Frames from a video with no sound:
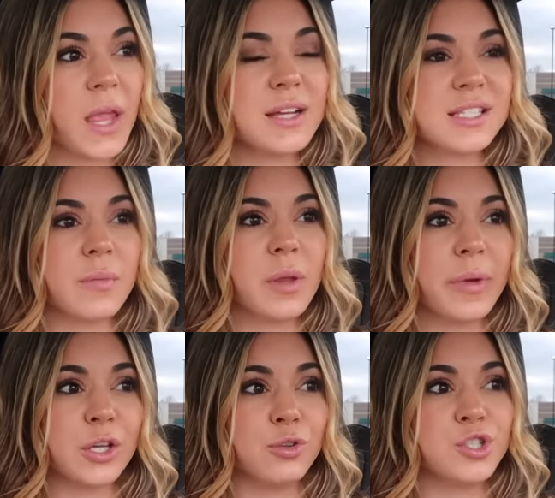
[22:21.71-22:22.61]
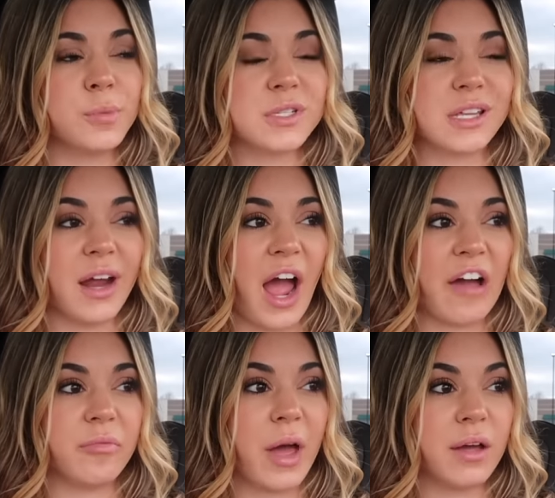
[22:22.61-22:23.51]
And some of the big YouTubers that I
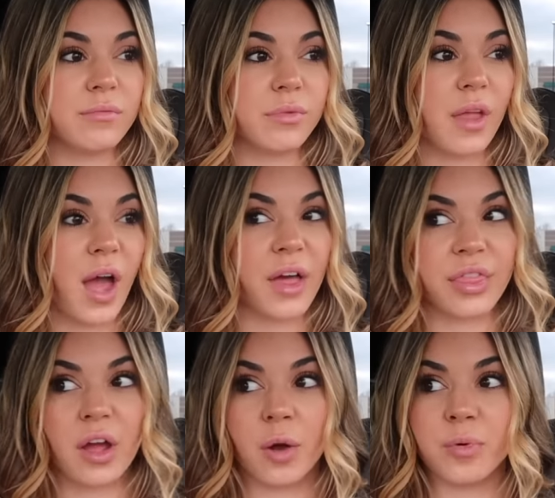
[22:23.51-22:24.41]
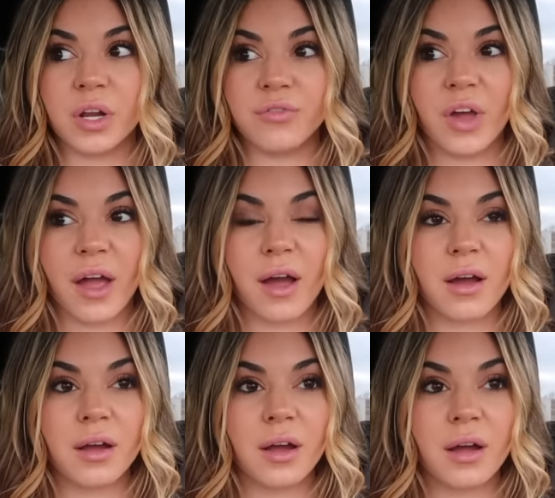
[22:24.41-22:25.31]
have met, I think are pretty fake.
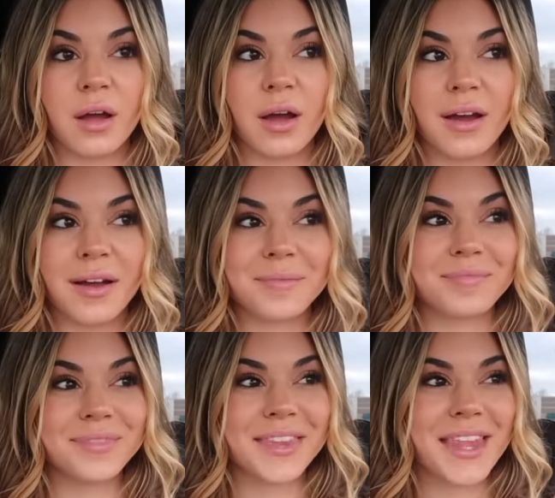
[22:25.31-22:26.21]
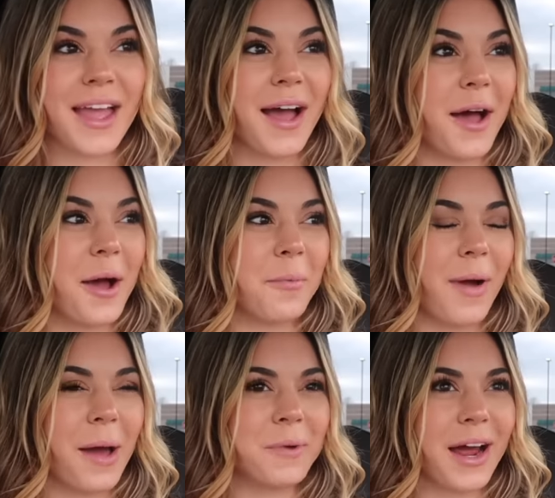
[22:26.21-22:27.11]

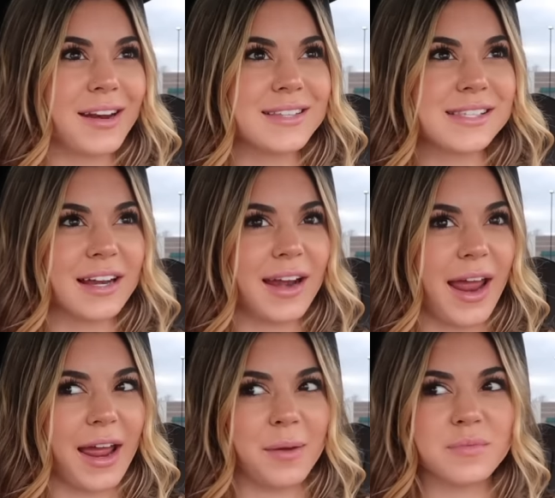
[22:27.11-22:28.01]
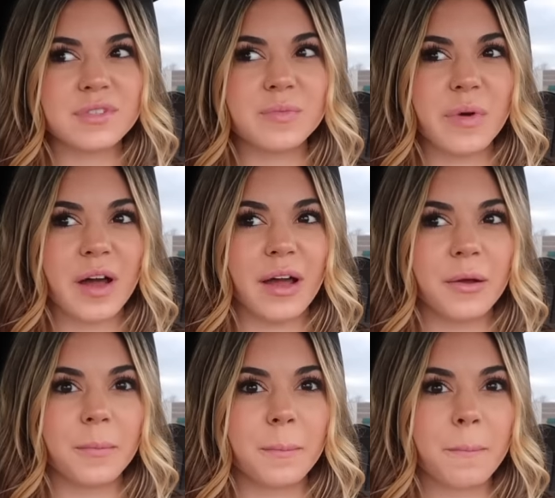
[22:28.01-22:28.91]
I'm not gonna say names, but